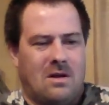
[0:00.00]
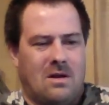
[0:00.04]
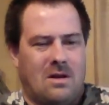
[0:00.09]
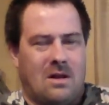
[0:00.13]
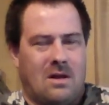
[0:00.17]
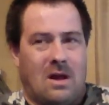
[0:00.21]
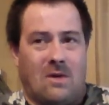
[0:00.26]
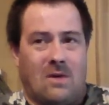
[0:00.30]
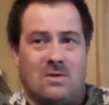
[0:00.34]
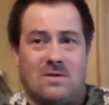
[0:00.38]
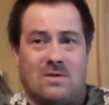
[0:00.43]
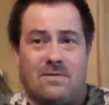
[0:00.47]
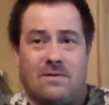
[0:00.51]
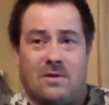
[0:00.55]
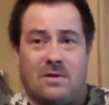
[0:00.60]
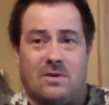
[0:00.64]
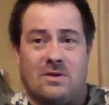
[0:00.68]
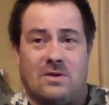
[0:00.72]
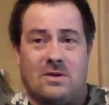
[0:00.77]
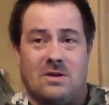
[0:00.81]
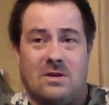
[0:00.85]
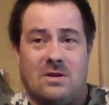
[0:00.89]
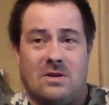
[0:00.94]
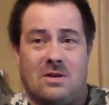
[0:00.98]
was the
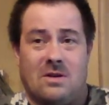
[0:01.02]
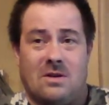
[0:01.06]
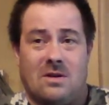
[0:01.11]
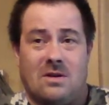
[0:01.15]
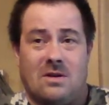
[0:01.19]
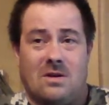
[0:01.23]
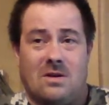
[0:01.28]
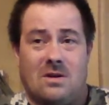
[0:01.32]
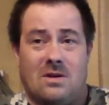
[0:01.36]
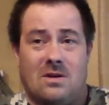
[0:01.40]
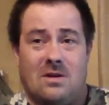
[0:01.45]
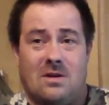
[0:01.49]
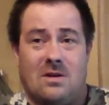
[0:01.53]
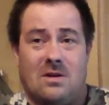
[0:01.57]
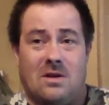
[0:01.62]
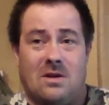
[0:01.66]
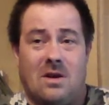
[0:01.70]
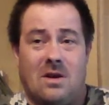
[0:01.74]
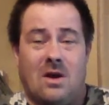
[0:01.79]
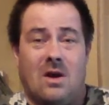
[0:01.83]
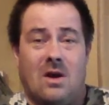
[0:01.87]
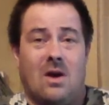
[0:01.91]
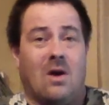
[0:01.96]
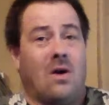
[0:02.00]
first.
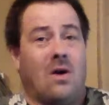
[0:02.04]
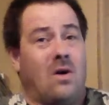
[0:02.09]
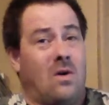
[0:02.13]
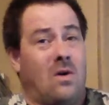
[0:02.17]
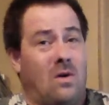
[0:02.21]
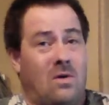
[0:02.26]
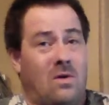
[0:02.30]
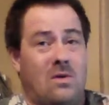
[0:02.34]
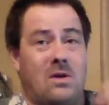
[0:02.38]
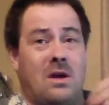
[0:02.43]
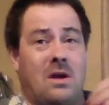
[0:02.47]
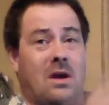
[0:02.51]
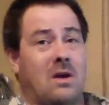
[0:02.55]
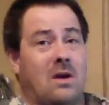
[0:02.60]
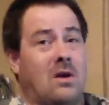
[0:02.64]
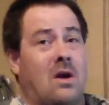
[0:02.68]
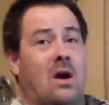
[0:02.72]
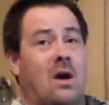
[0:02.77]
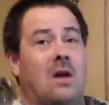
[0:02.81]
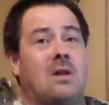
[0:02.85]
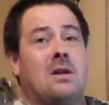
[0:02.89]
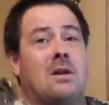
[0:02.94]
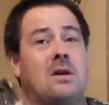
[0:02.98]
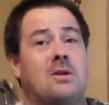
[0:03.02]
Oh yeah,
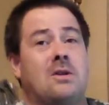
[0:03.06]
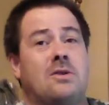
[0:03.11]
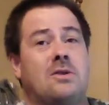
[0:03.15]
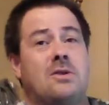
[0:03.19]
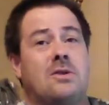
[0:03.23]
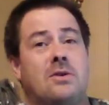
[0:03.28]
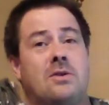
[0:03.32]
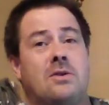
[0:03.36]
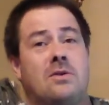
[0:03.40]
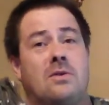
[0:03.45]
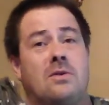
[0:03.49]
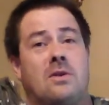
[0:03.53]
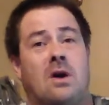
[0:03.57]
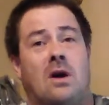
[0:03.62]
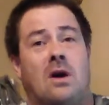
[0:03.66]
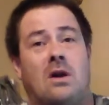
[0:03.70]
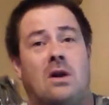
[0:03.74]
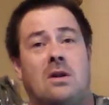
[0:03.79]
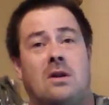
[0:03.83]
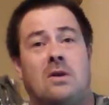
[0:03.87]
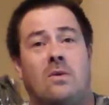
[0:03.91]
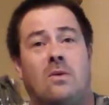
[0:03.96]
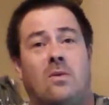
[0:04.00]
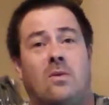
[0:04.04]
Gauntlet 2,
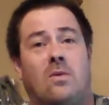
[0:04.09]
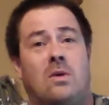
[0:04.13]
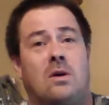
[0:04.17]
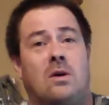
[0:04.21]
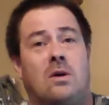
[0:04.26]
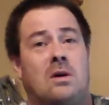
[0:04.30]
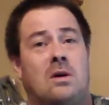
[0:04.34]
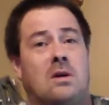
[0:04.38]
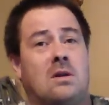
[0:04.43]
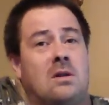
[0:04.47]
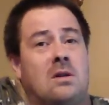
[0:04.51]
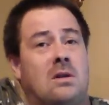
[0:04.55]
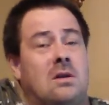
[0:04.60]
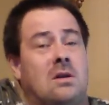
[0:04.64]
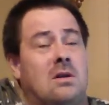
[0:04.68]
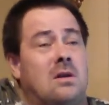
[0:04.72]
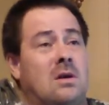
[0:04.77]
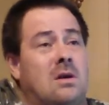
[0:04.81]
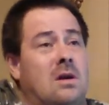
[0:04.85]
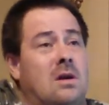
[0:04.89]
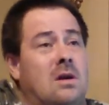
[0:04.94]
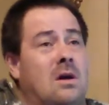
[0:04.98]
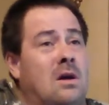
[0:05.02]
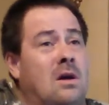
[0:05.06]
Gauntlet 1.
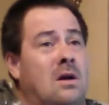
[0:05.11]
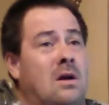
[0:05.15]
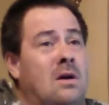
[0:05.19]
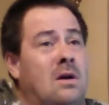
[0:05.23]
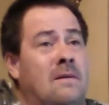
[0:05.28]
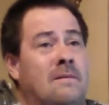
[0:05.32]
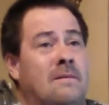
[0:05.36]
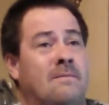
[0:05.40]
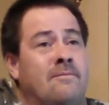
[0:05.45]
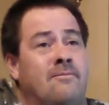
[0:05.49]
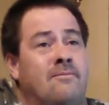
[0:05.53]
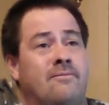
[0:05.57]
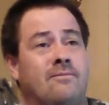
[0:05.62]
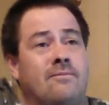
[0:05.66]
Um,